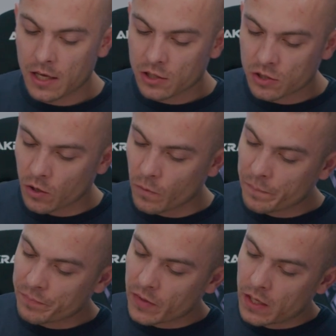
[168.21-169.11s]

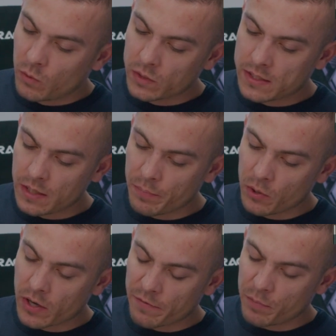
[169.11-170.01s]
So with
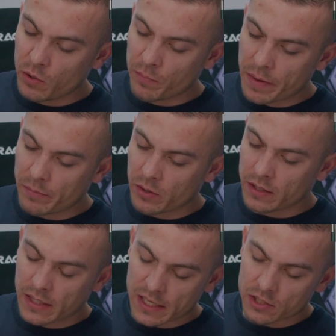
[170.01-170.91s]
CPU, FPU,
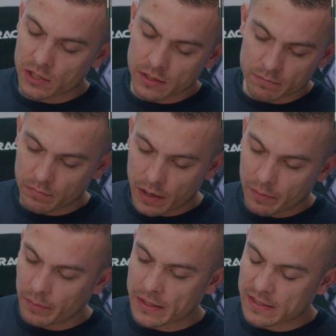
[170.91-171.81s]
memory, cache, and blah
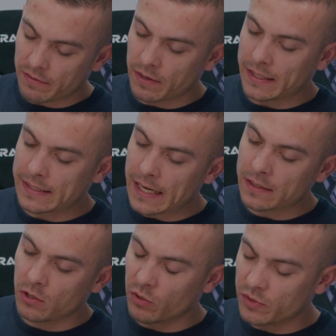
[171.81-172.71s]
blah blah stuff like
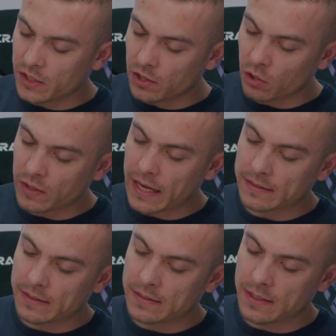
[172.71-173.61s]
that, you already know
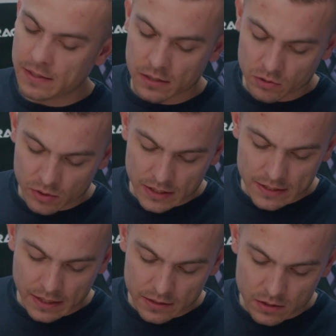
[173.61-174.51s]
that, 60 degrees
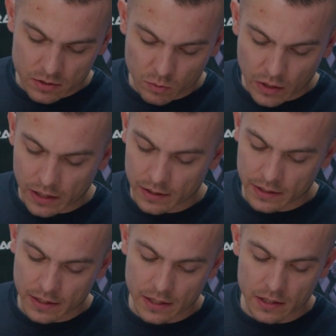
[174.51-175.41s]
Celsius, while
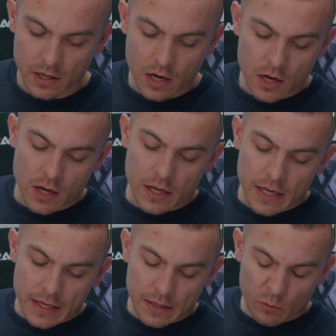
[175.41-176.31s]
here
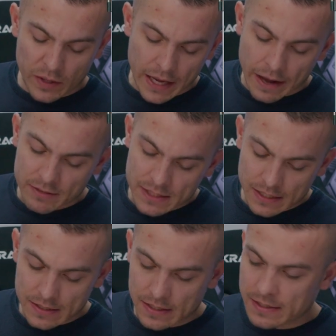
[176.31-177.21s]
we have
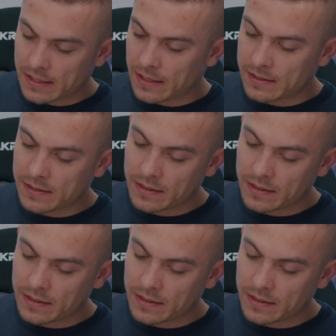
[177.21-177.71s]
66.